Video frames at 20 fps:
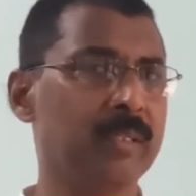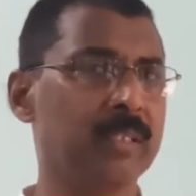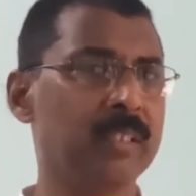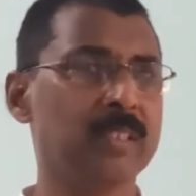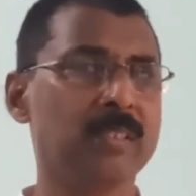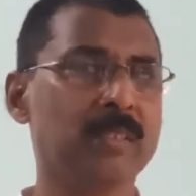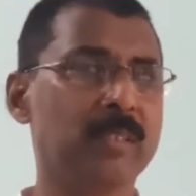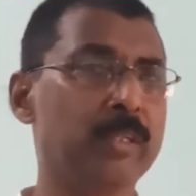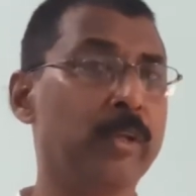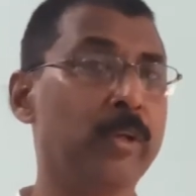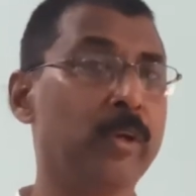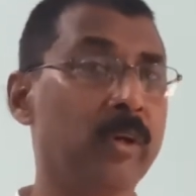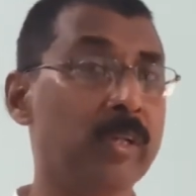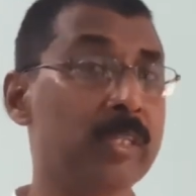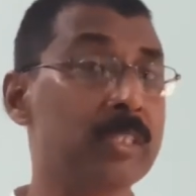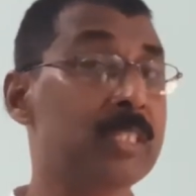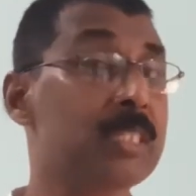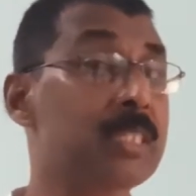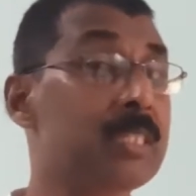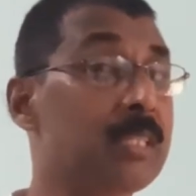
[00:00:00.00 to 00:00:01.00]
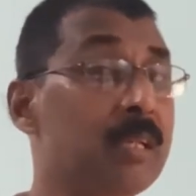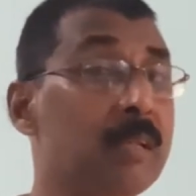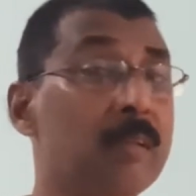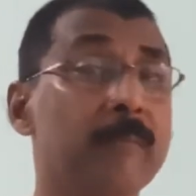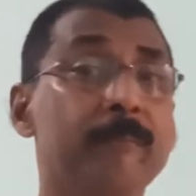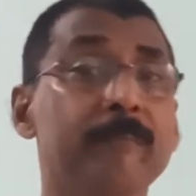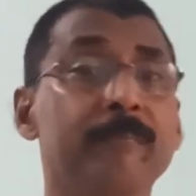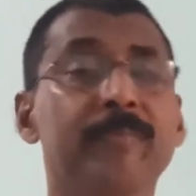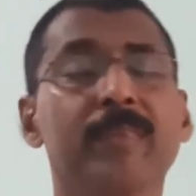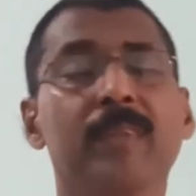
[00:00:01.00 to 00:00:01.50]
is the
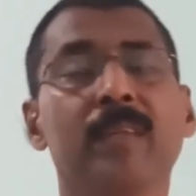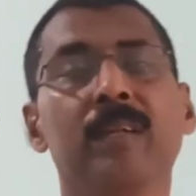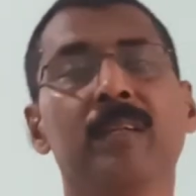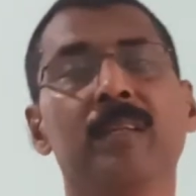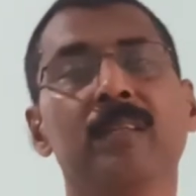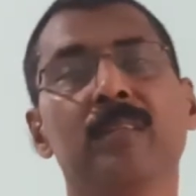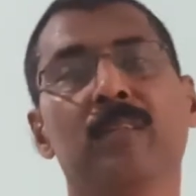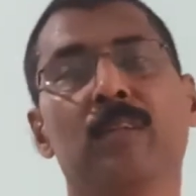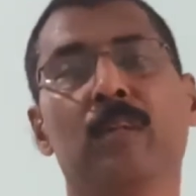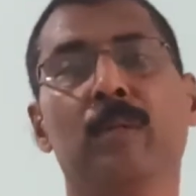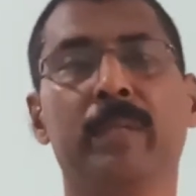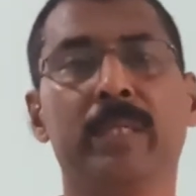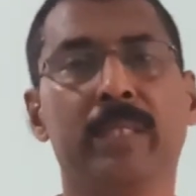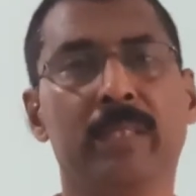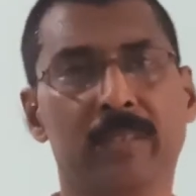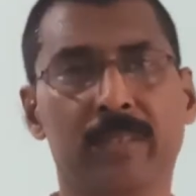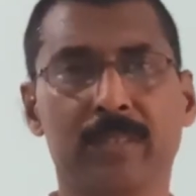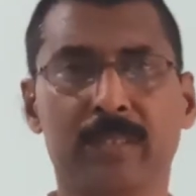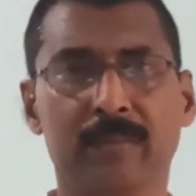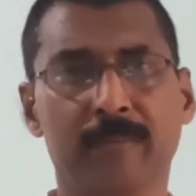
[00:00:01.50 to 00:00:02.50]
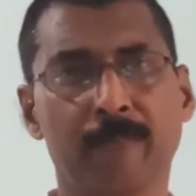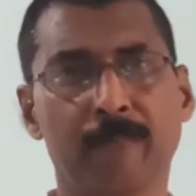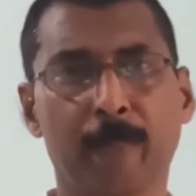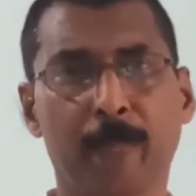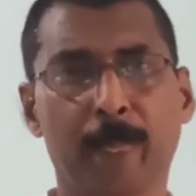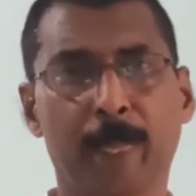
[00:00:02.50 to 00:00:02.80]
non-sister chromatids.